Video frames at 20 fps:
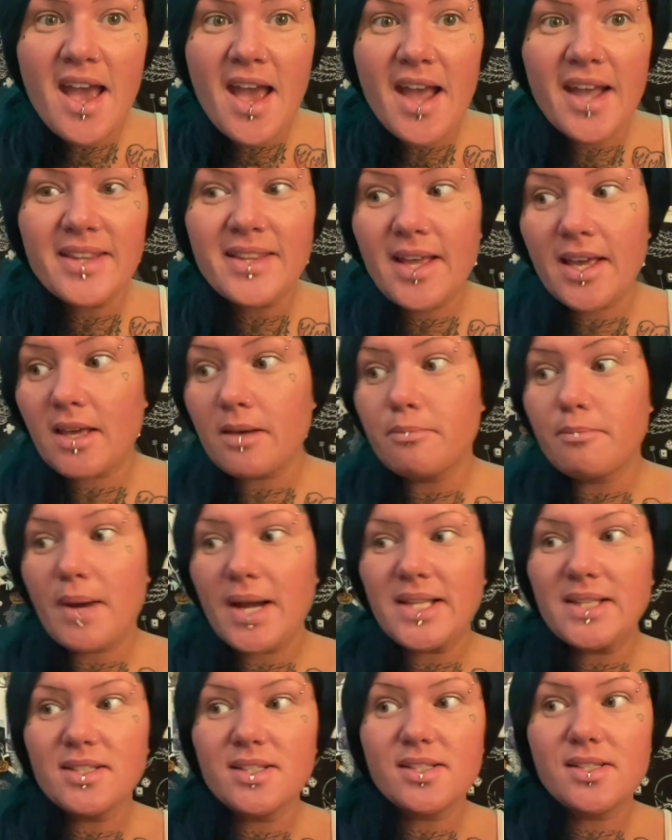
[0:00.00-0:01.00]
and like
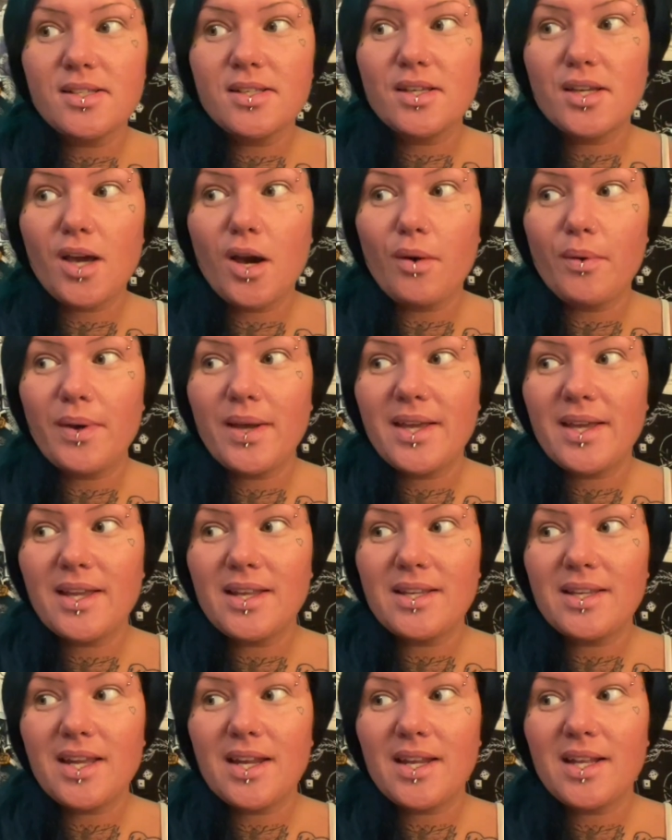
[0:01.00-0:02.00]
mindlessly going
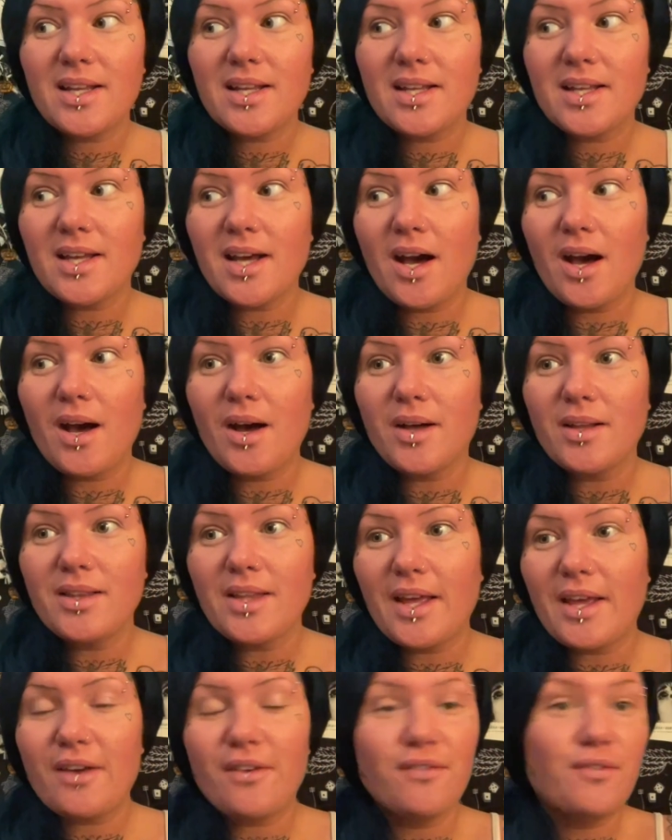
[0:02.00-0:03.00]
and getting uh,
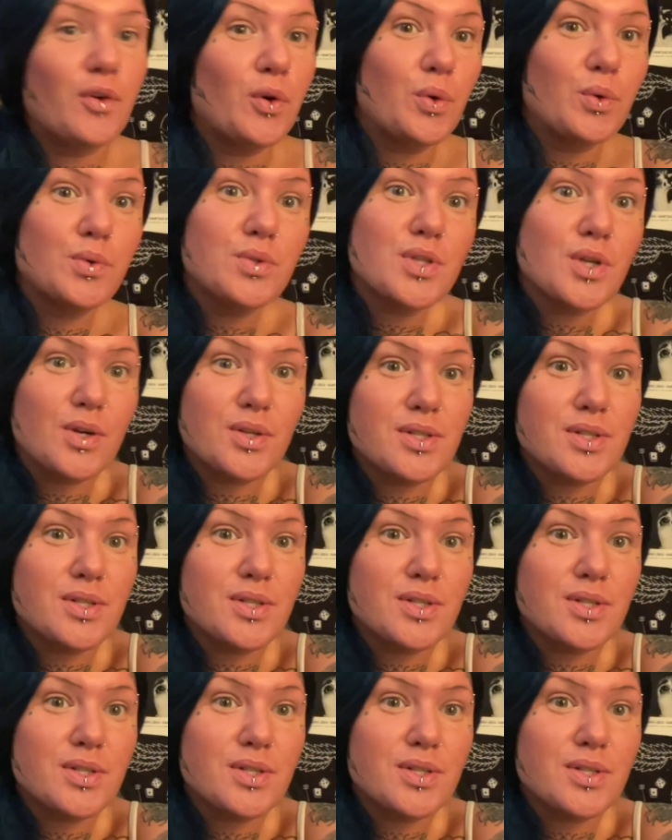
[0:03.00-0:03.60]
like food or